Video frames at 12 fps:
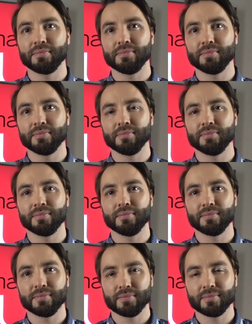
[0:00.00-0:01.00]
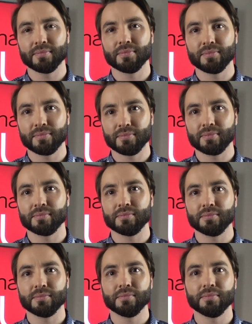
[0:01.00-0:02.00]

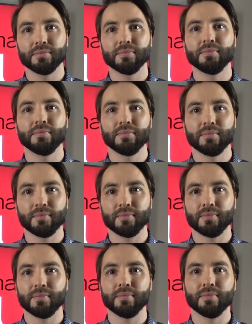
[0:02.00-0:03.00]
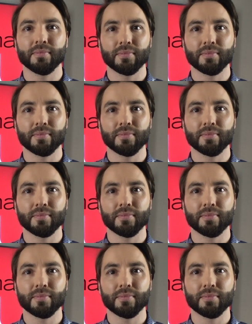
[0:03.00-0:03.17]
No words are spoken by the person on screen.